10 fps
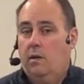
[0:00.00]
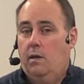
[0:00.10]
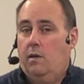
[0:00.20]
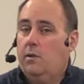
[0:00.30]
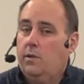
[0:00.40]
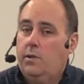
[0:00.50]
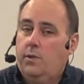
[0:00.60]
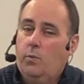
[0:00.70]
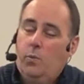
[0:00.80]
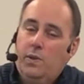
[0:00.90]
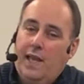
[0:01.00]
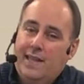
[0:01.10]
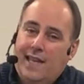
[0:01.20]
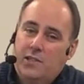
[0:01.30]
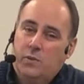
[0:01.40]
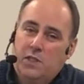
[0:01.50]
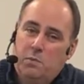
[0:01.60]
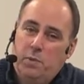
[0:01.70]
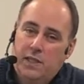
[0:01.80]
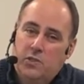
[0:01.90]
Uh, that, that's what this
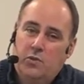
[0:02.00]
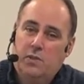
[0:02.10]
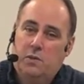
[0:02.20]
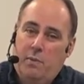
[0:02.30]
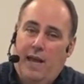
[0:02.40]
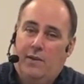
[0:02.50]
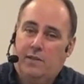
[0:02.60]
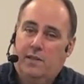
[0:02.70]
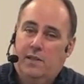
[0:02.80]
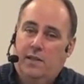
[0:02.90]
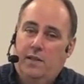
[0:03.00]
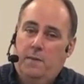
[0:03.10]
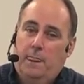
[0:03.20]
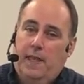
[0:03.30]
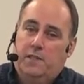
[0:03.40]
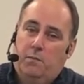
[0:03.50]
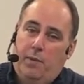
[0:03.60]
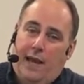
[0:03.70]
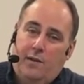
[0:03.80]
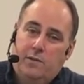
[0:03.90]
picture is about. It's
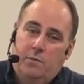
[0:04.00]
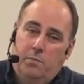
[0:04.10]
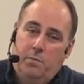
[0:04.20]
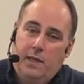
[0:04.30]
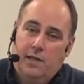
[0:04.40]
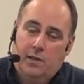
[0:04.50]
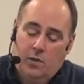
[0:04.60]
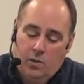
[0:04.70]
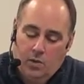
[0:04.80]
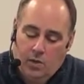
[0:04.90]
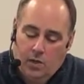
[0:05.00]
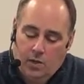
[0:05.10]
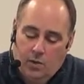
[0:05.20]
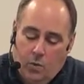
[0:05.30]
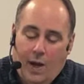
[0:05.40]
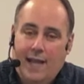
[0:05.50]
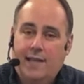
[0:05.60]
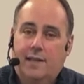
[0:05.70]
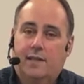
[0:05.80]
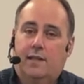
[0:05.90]
about being
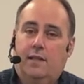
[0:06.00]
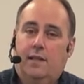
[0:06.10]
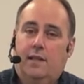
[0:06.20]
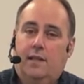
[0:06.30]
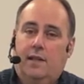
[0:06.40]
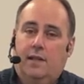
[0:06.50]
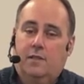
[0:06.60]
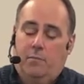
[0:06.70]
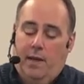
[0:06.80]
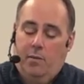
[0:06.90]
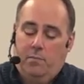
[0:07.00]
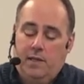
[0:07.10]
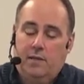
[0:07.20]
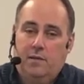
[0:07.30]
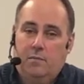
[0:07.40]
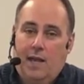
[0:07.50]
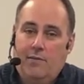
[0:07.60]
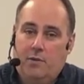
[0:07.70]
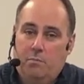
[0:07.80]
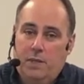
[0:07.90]
quiet. It's about being
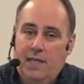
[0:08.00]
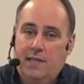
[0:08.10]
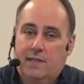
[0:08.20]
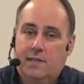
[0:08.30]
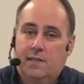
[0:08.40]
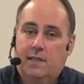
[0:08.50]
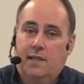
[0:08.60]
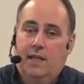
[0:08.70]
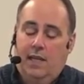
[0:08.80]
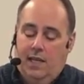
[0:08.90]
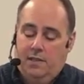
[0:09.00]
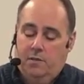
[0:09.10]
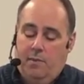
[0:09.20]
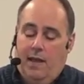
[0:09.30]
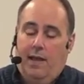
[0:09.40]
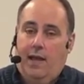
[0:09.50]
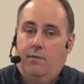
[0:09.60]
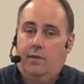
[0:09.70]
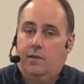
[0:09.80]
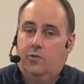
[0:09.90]
having peace. It's about
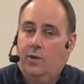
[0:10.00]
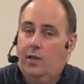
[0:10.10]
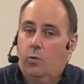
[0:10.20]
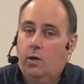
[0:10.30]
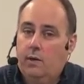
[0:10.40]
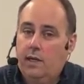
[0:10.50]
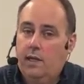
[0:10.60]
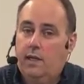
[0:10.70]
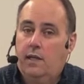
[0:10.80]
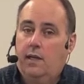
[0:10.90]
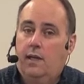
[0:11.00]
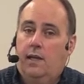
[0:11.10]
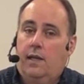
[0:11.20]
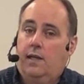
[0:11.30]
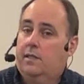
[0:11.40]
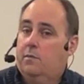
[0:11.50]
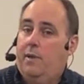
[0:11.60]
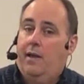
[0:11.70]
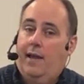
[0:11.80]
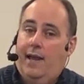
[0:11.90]
having tranquility. It's
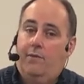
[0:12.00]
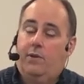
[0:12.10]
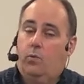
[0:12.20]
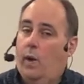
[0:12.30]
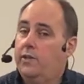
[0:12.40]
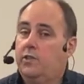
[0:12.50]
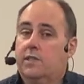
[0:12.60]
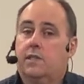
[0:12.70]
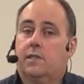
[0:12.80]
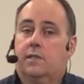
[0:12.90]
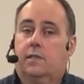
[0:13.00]
about having righteousness.